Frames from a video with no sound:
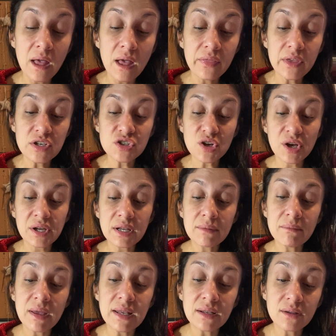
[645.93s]
Then Jehoiada
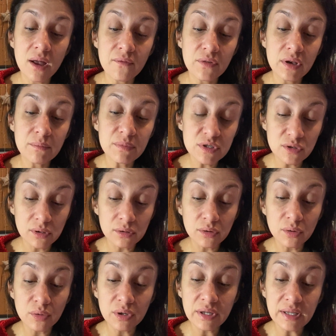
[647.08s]
made a covenant between the
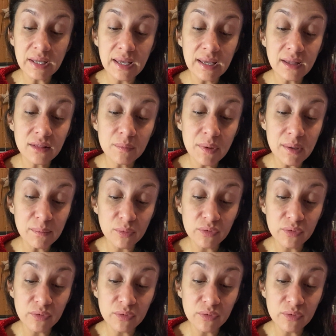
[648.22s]
Lord, the king, and the people,